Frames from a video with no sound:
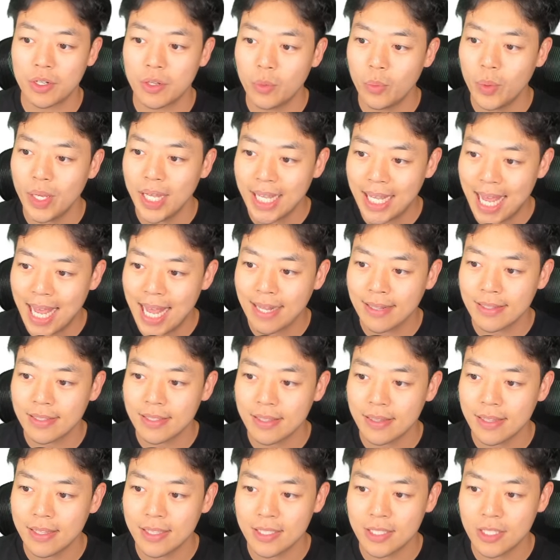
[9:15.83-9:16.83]
we get
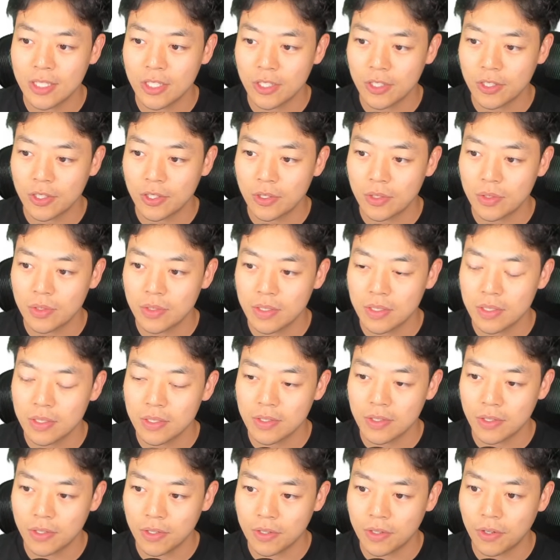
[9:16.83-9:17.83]
this closed
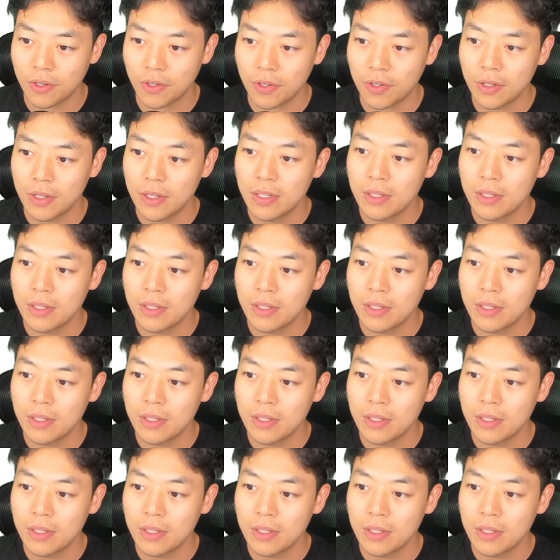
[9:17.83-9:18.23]
circle.